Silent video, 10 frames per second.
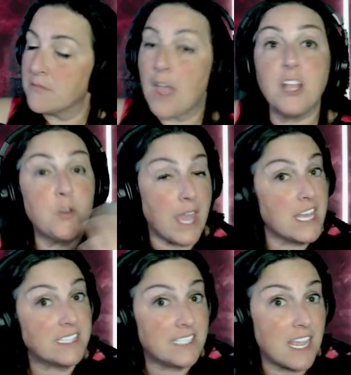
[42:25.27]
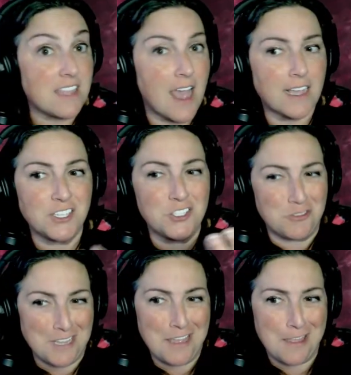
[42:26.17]
and you can't say that because you
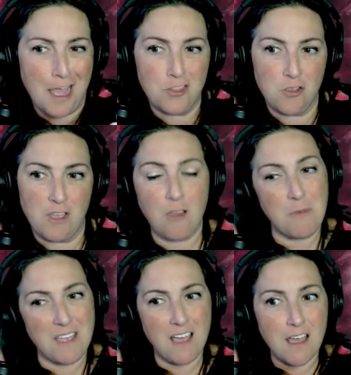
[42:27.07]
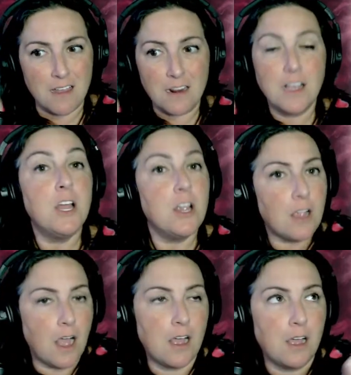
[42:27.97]
say that and they're like, oh my
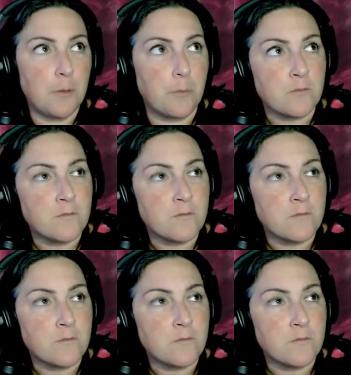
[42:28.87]
God.